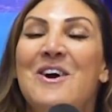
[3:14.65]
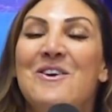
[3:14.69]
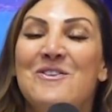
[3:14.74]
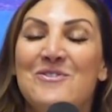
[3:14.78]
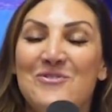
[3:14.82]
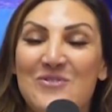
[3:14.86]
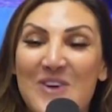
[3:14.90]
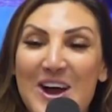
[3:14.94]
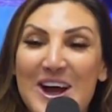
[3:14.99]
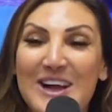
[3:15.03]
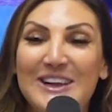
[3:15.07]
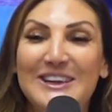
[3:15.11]

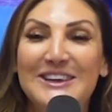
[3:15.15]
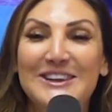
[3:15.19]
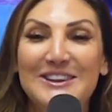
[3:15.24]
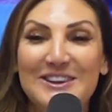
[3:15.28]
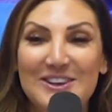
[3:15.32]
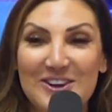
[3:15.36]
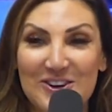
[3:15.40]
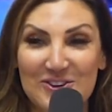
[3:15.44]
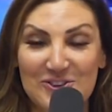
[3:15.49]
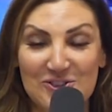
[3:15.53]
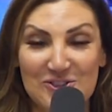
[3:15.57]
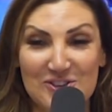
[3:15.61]
fell in
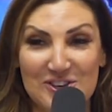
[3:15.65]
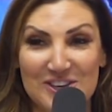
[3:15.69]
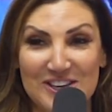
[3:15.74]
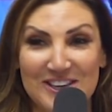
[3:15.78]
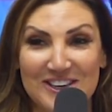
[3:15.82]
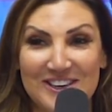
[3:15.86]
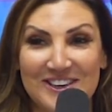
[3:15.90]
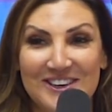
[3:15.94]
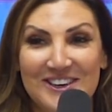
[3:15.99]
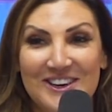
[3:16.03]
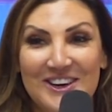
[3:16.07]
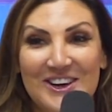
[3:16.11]
the
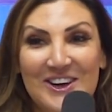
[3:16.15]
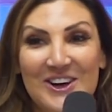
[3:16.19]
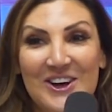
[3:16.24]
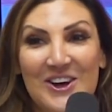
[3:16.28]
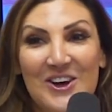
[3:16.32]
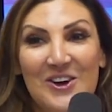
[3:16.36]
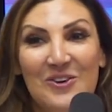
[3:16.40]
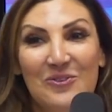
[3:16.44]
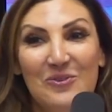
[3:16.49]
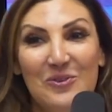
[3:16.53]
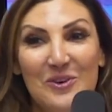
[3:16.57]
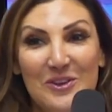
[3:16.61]
ocean
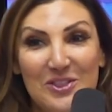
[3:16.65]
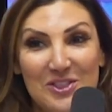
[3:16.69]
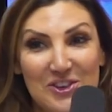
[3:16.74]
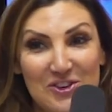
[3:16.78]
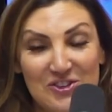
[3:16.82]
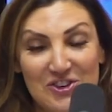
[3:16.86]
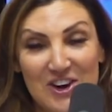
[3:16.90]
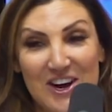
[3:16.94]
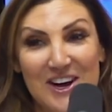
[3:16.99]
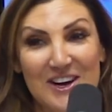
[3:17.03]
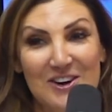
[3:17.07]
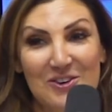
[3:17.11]
with the
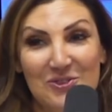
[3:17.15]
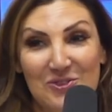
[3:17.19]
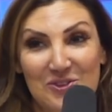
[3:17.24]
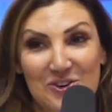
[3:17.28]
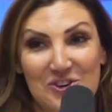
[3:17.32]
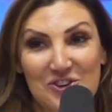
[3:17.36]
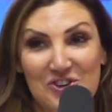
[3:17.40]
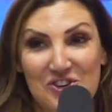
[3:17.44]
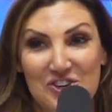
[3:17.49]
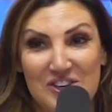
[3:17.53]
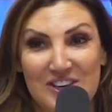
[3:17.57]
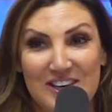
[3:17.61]
giant
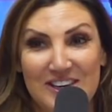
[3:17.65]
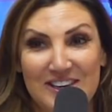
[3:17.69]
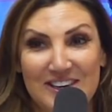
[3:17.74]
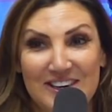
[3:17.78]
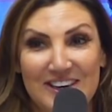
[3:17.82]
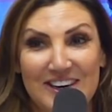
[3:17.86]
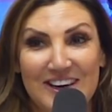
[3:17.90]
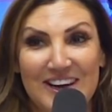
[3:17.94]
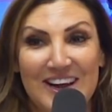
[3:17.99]
horse shit.